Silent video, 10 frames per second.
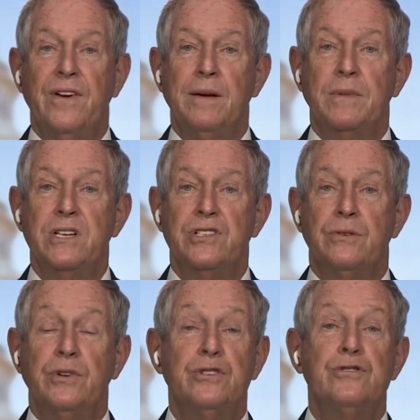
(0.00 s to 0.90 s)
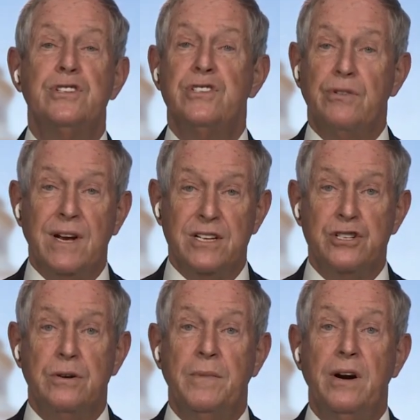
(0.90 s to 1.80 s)
families and reduces threats
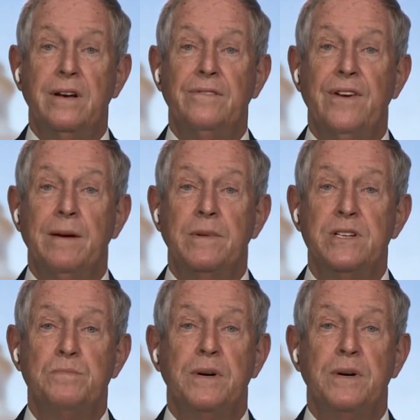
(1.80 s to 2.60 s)
to American families.